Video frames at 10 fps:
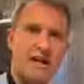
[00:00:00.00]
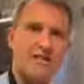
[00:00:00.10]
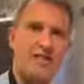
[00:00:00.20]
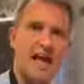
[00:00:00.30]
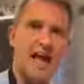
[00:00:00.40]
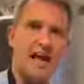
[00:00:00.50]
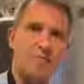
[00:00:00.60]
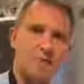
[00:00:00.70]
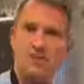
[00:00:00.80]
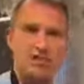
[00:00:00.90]
in there
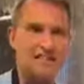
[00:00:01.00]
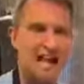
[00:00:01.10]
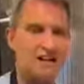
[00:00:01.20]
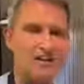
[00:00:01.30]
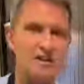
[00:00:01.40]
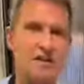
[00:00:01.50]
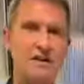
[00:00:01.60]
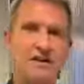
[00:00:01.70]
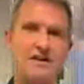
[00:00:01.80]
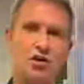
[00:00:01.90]
and bits of salad,
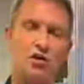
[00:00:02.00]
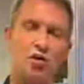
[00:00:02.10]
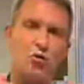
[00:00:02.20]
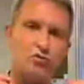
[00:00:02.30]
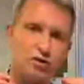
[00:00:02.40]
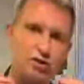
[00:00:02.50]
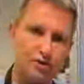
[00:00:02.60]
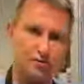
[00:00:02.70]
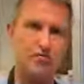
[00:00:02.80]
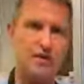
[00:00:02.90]
is that all the
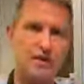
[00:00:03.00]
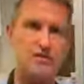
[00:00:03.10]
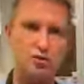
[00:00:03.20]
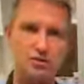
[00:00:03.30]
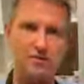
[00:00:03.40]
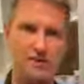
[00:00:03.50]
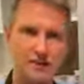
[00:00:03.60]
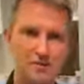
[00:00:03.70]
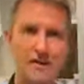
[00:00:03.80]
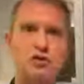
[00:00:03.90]
nutrients, all the
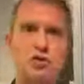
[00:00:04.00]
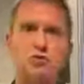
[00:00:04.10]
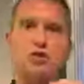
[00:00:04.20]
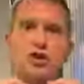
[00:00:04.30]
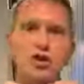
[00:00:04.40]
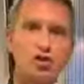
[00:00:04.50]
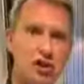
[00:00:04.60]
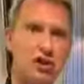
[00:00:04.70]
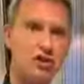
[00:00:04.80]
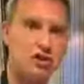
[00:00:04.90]
vitamins, all the
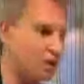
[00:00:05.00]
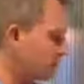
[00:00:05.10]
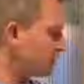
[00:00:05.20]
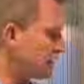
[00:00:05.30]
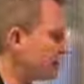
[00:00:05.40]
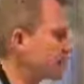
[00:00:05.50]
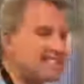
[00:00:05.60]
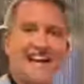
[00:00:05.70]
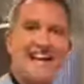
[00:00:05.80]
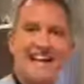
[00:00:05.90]
goodness is
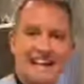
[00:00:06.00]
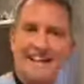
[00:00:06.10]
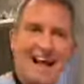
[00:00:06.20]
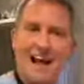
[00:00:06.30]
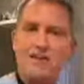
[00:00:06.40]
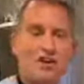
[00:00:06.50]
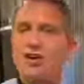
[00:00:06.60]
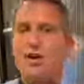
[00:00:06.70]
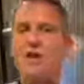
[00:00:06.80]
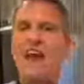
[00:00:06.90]
staying in there. It's
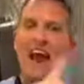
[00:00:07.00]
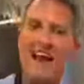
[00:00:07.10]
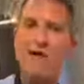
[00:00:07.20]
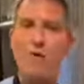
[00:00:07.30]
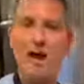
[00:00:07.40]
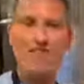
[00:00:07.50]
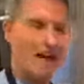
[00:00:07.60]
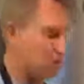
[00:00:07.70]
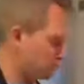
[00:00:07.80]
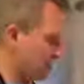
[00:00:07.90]
not going anywhere
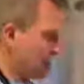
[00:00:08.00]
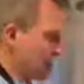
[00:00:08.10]
else.